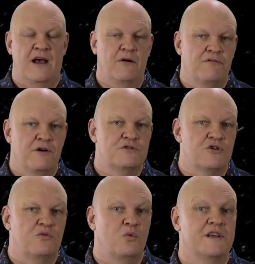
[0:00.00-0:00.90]
Our
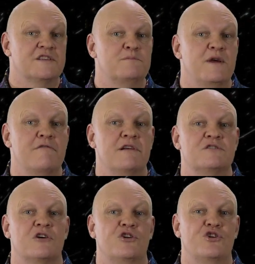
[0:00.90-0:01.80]
photon would
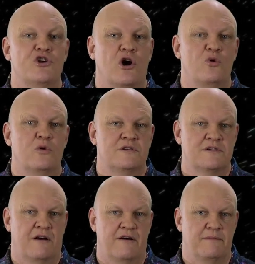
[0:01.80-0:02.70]
experience no
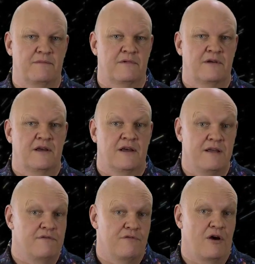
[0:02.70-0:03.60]
time,
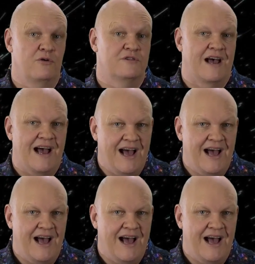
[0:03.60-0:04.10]
even though to